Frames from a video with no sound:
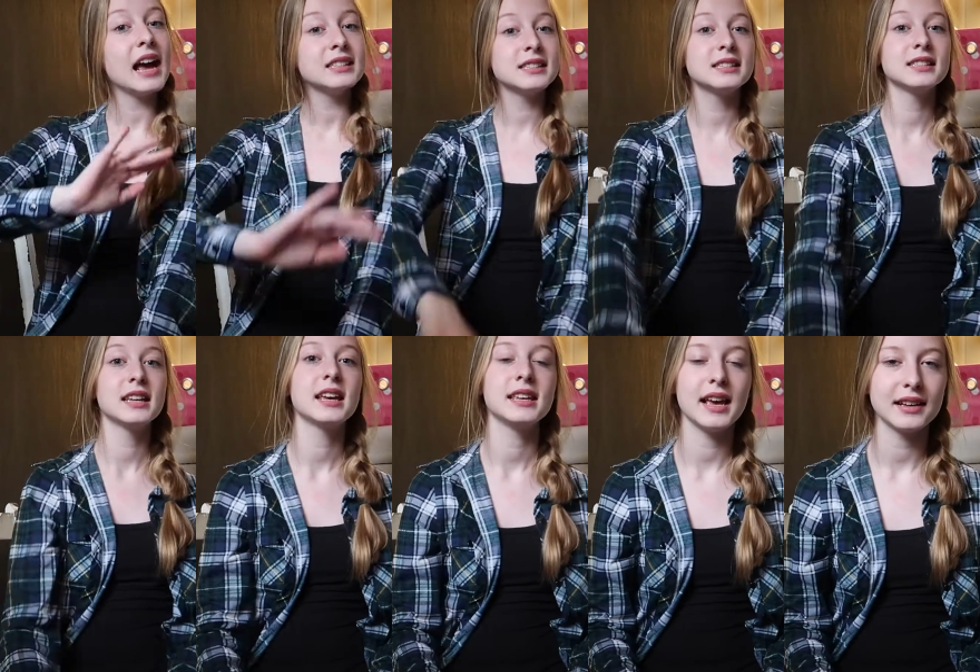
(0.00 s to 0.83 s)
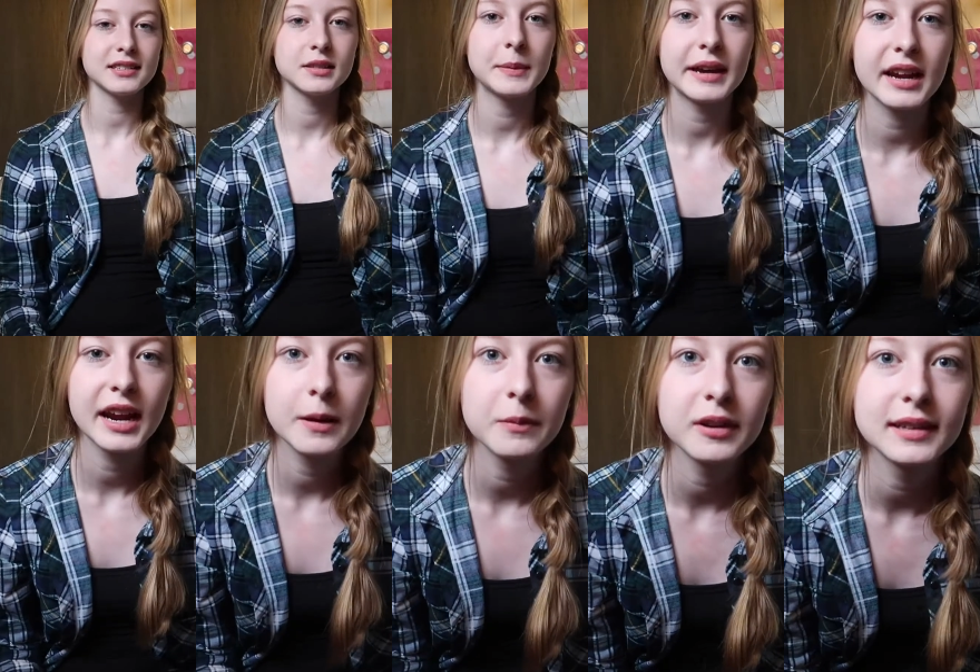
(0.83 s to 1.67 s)
guys, yes, my
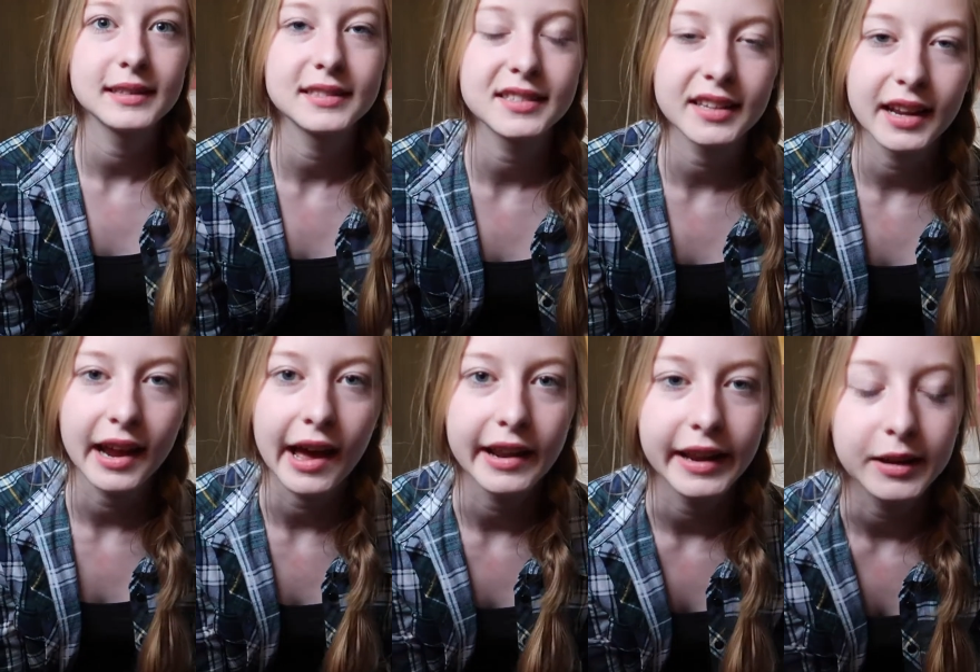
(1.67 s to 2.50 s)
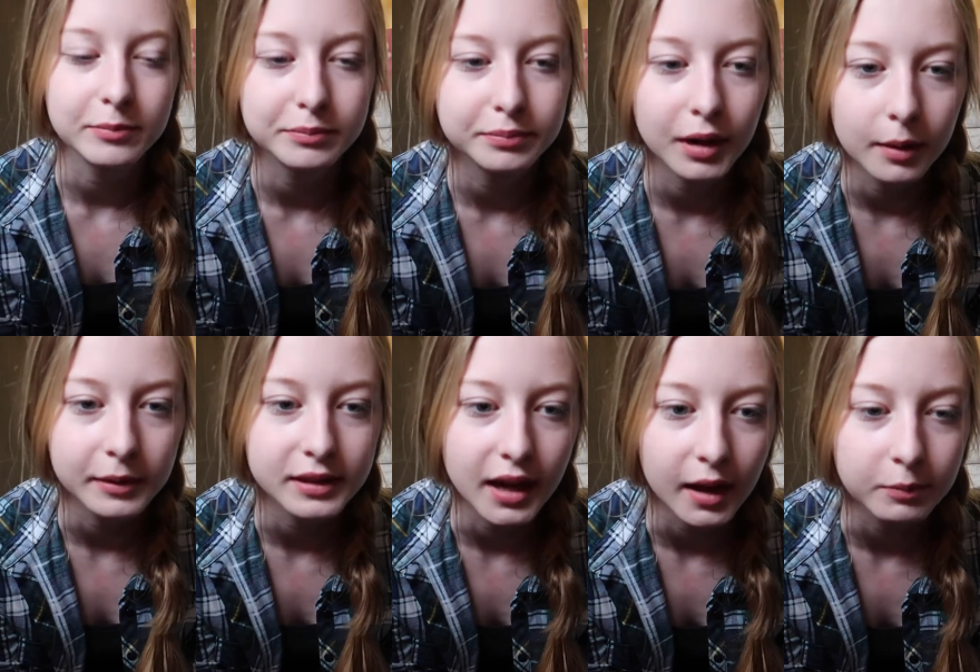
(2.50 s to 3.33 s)
camera is sitting on a
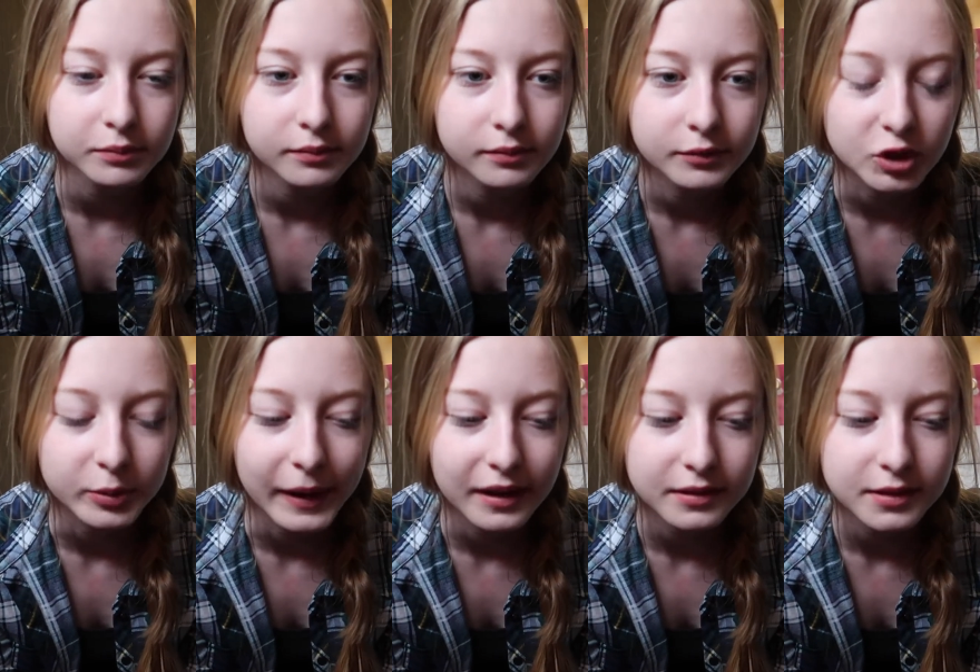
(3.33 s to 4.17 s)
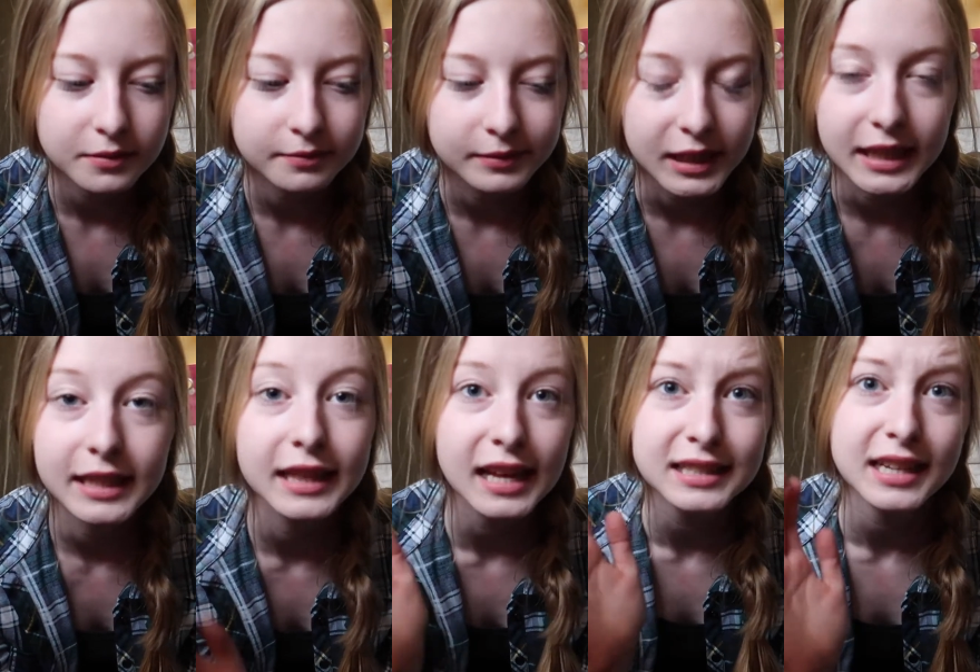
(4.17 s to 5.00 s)
Barbie doll dream house, but
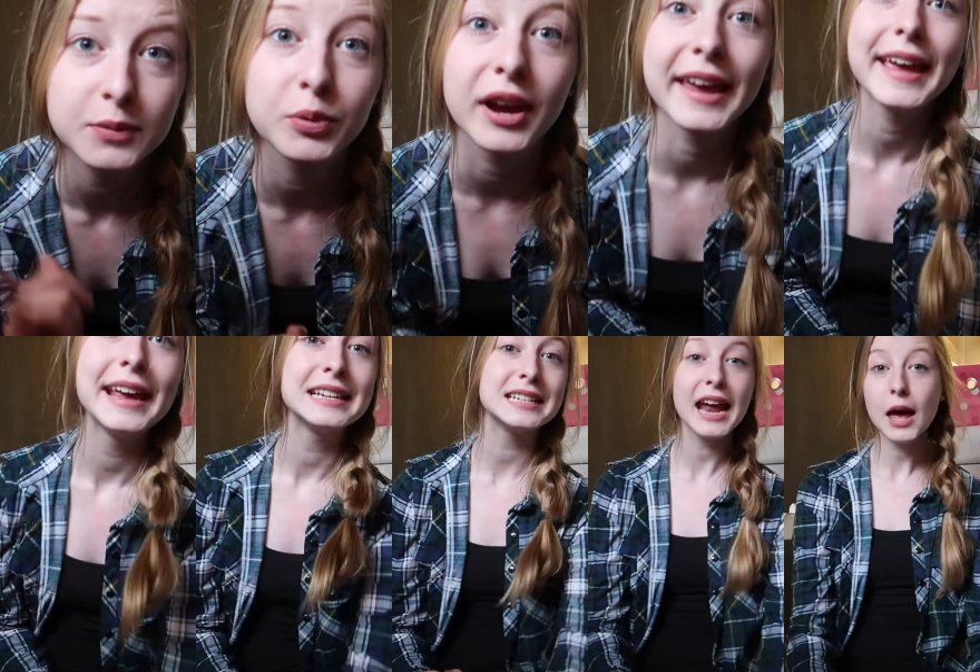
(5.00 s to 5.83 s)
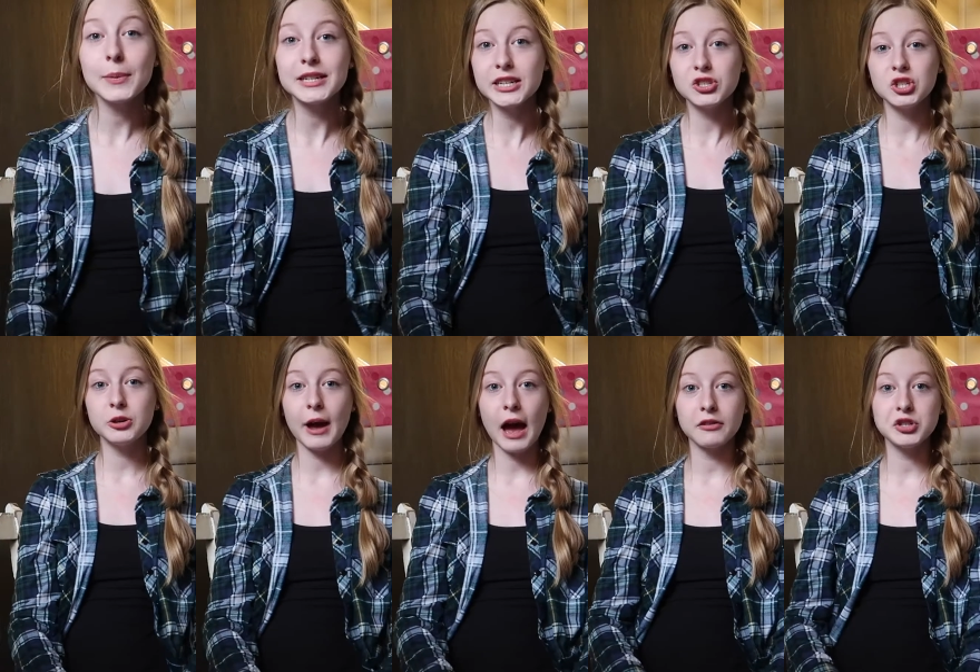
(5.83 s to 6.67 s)
that's not the point. Today I'll be teaching
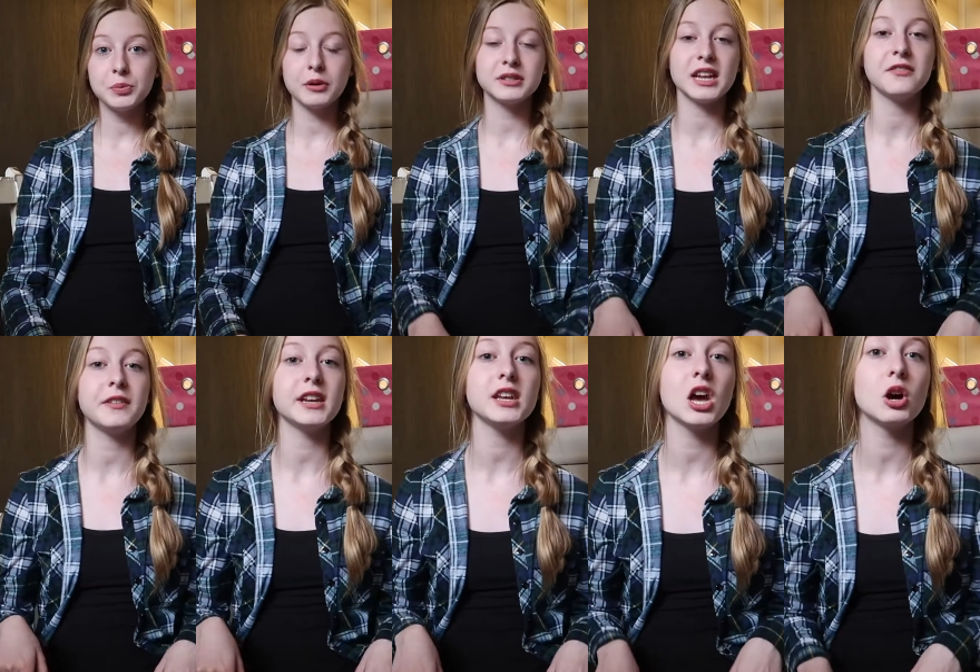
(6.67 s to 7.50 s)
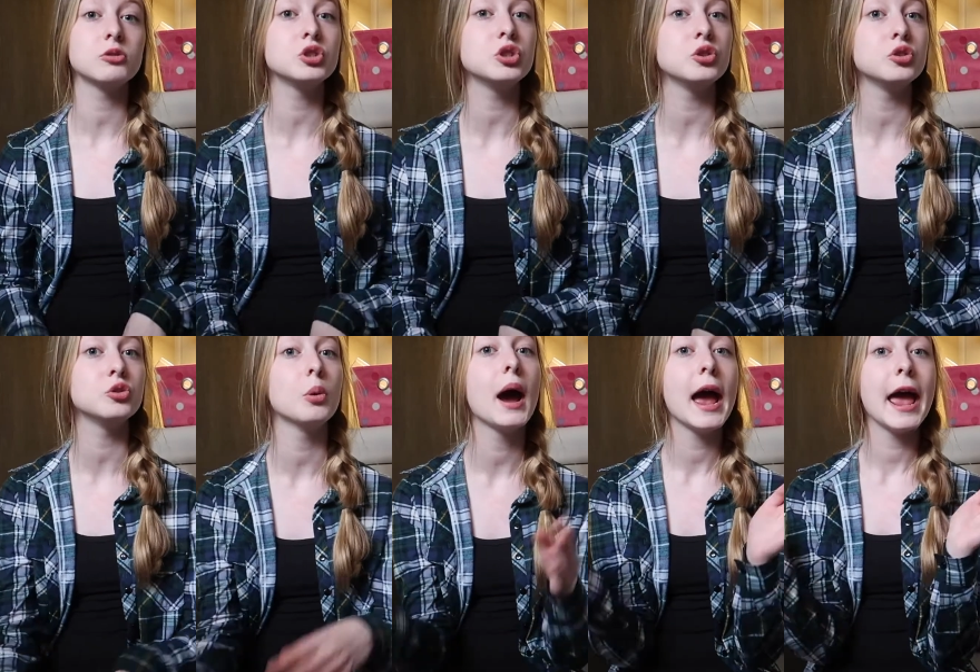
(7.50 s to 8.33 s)
you how to post a video
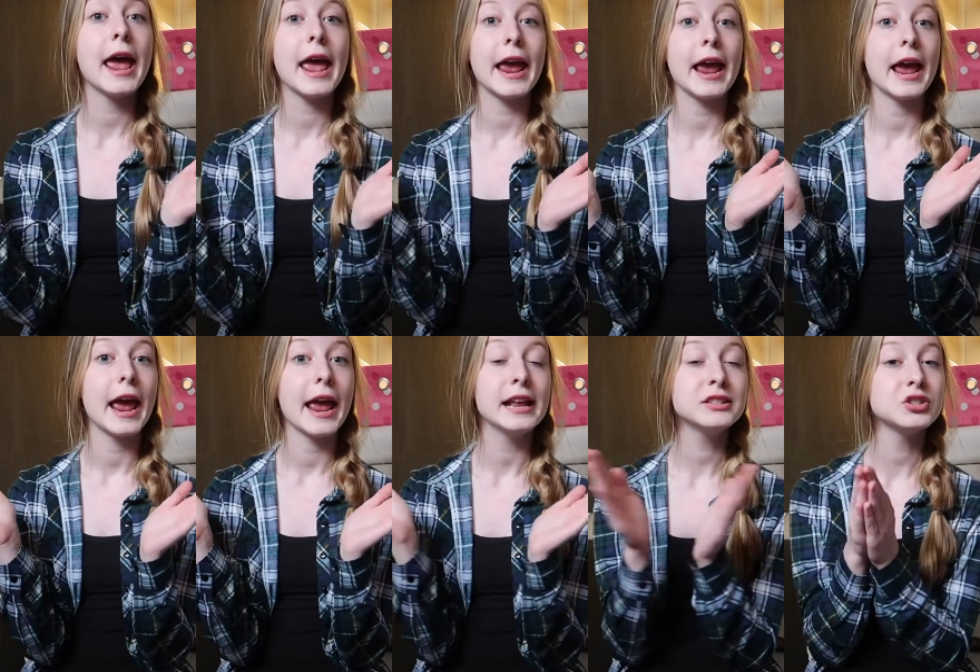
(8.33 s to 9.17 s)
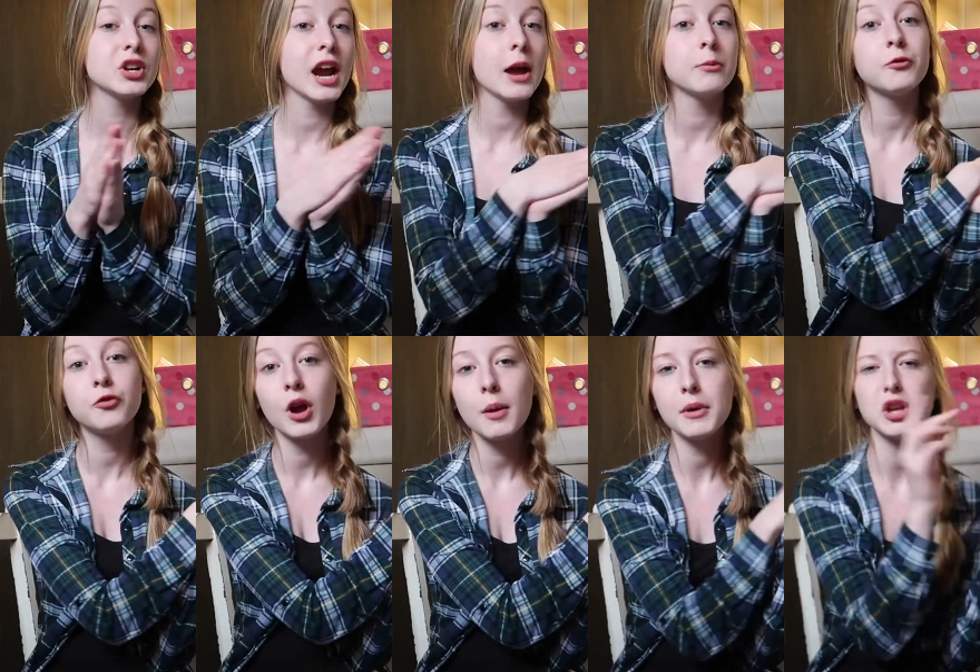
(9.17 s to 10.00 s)
to Instagram
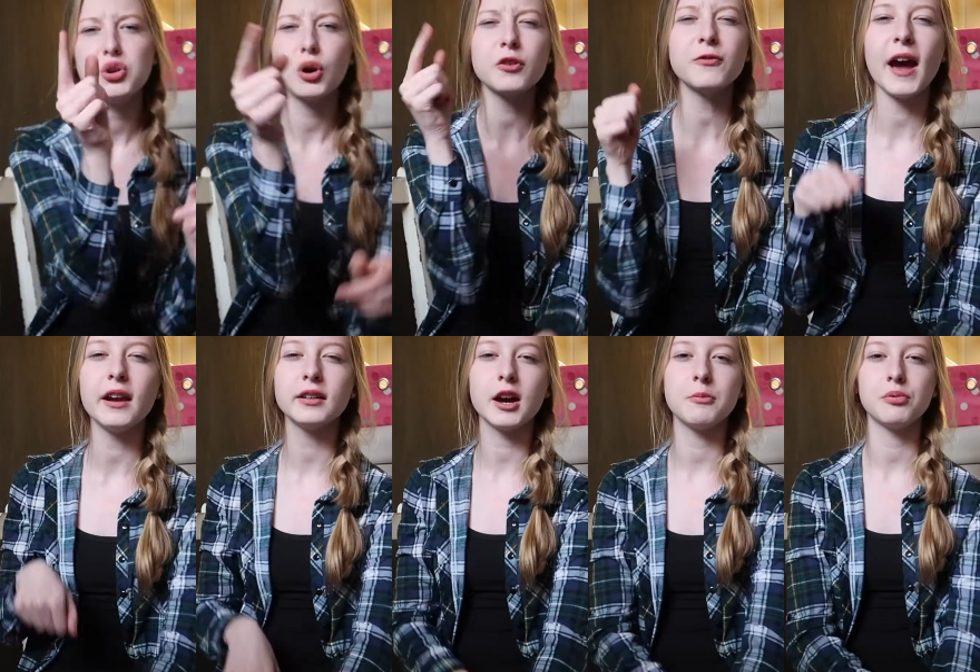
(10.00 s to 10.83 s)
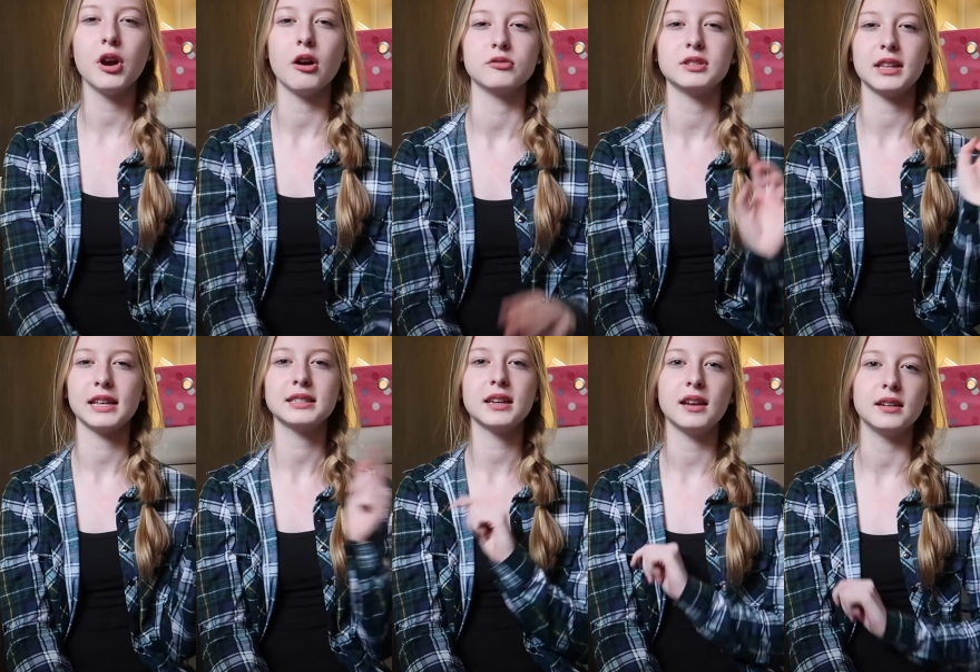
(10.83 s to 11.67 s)
from your Final Cut Pro. So
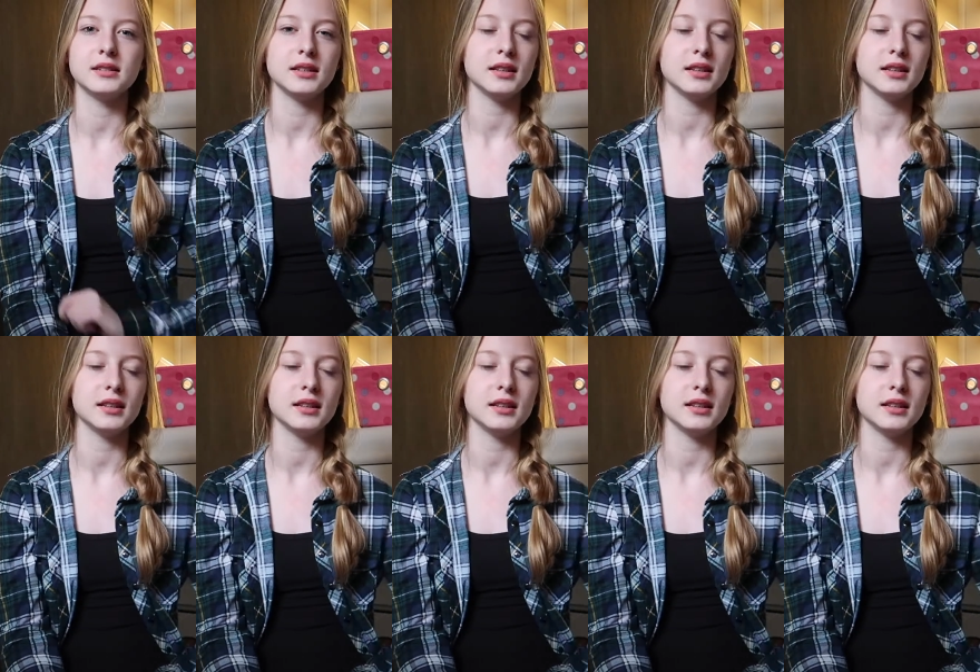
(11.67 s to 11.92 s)
let's get into